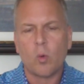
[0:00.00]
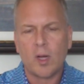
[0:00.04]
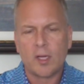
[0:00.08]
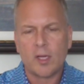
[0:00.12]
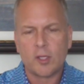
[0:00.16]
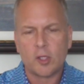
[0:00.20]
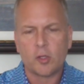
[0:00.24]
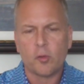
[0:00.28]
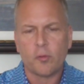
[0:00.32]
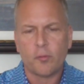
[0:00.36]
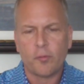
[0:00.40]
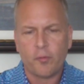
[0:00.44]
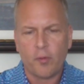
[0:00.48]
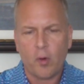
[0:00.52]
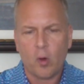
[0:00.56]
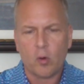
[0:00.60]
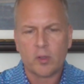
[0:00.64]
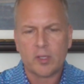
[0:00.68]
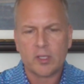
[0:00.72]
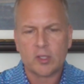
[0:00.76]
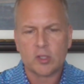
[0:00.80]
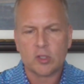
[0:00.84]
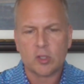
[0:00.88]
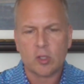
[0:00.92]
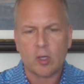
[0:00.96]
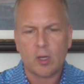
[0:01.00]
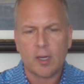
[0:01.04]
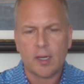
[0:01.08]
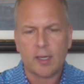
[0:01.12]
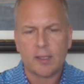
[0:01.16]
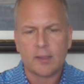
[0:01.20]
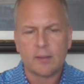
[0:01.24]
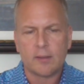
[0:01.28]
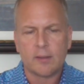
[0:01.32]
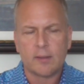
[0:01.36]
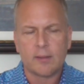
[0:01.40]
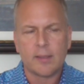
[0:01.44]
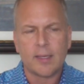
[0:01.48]
what you focus
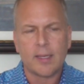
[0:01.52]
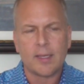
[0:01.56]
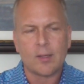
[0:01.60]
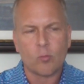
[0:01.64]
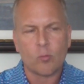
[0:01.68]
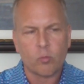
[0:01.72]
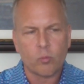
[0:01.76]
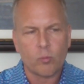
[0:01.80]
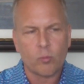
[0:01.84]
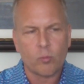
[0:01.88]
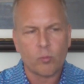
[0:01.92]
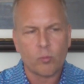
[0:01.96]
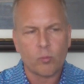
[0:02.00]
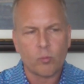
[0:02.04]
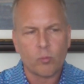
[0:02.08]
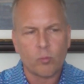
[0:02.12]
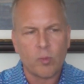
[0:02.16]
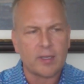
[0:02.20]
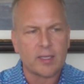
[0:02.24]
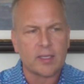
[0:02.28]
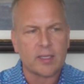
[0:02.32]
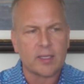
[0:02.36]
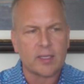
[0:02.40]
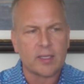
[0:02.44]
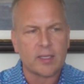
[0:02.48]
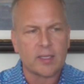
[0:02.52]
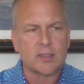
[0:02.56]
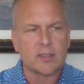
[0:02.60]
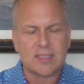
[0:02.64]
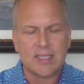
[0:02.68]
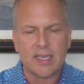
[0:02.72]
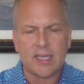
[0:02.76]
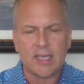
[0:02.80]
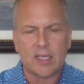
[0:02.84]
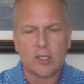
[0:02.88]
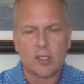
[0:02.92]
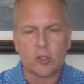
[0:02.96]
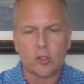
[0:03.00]
on and having
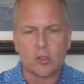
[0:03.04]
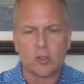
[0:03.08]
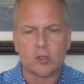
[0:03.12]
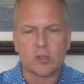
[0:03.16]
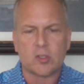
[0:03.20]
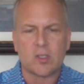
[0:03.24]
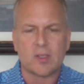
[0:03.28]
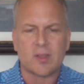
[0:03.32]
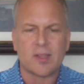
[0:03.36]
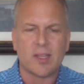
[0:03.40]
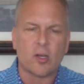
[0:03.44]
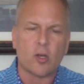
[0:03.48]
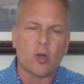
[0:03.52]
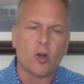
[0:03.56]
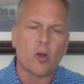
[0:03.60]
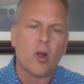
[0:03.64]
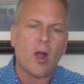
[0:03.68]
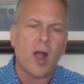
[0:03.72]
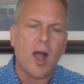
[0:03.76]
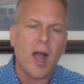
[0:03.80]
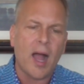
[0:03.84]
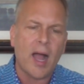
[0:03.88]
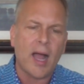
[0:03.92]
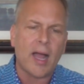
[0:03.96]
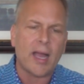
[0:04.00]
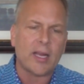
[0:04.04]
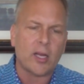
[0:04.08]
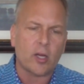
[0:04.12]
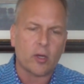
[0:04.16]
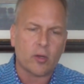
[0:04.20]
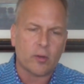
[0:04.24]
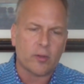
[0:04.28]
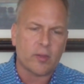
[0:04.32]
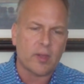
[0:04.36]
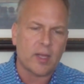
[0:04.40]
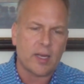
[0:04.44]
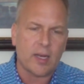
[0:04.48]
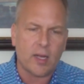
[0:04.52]
standards that are
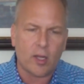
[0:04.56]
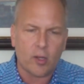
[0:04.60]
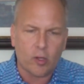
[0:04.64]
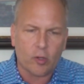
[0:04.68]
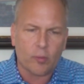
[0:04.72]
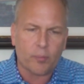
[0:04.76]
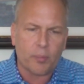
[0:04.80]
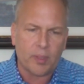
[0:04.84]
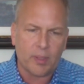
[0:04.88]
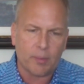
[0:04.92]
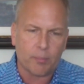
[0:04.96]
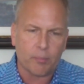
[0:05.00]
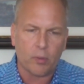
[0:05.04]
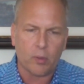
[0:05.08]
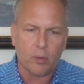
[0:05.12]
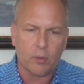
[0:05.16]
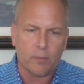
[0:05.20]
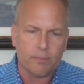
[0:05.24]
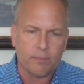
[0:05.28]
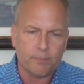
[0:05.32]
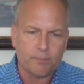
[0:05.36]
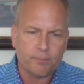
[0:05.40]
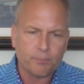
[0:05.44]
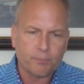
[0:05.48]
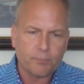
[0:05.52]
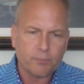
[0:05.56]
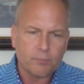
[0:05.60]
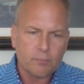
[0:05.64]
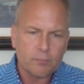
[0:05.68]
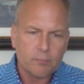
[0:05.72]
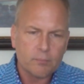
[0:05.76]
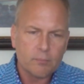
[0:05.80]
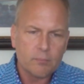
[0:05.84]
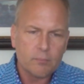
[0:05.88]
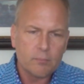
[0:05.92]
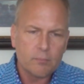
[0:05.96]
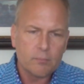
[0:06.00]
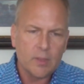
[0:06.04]
higher than other people.
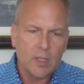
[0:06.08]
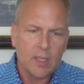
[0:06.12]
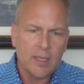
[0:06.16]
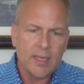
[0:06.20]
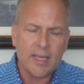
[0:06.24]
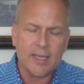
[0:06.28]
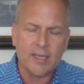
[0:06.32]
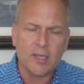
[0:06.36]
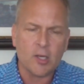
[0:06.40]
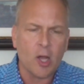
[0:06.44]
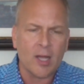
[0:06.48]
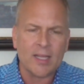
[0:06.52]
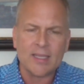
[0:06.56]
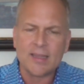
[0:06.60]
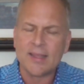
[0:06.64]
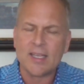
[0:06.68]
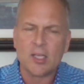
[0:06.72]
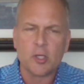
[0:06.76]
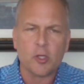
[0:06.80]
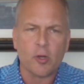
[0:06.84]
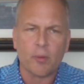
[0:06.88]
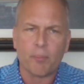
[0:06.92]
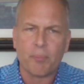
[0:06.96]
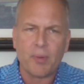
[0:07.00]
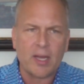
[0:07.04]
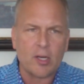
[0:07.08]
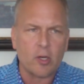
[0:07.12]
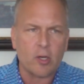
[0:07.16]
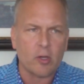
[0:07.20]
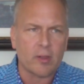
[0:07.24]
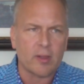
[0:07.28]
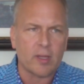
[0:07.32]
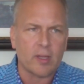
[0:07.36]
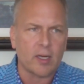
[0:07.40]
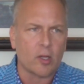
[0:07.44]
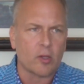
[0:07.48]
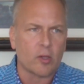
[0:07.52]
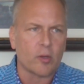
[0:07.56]
And not that you're better
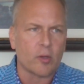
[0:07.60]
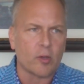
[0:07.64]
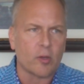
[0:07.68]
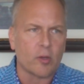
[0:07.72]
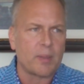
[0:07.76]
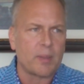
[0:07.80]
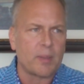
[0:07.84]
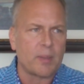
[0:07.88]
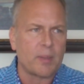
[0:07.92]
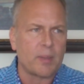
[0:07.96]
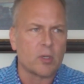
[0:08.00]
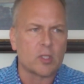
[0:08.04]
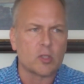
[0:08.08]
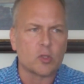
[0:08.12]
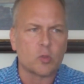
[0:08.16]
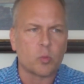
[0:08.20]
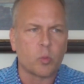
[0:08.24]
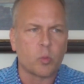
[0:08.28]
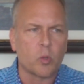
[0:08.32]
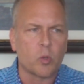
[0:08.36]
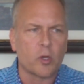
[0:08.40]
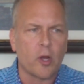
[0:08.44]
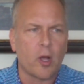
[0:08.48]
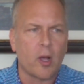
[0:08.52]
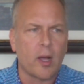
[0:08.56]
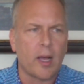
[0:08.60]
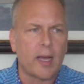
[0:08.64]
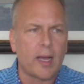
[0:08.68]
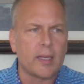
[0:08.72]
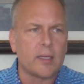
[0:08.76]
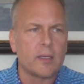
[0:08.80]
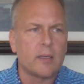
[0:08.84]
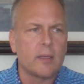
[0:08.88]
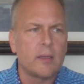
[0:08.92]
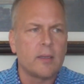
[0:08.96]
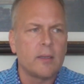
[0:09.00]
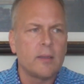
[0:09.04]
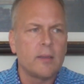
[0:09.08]
than other people, because we're
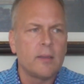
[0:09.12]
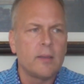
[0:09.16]
not,